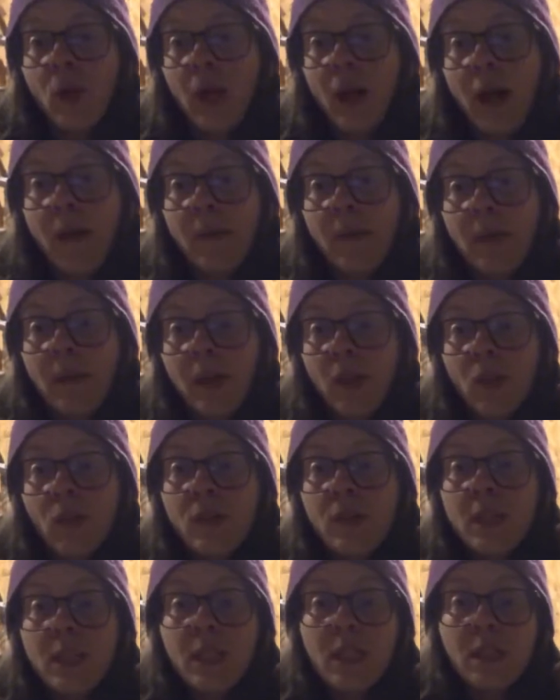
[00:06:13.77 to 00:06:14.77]
common
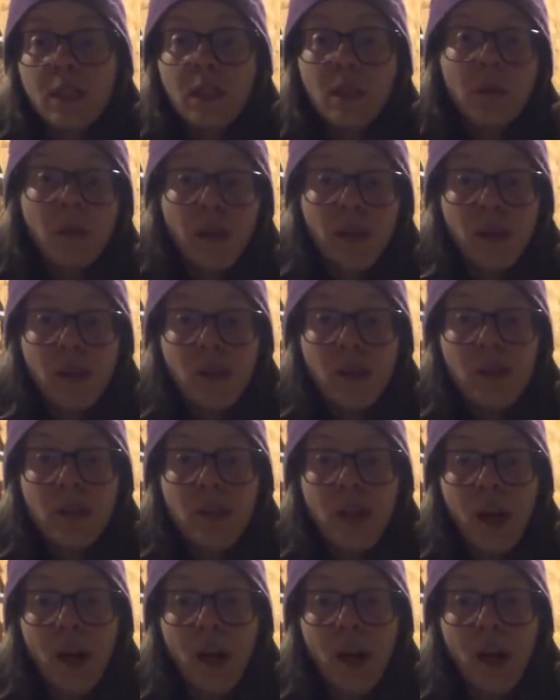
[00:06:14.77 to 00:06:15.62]
goats is double unders.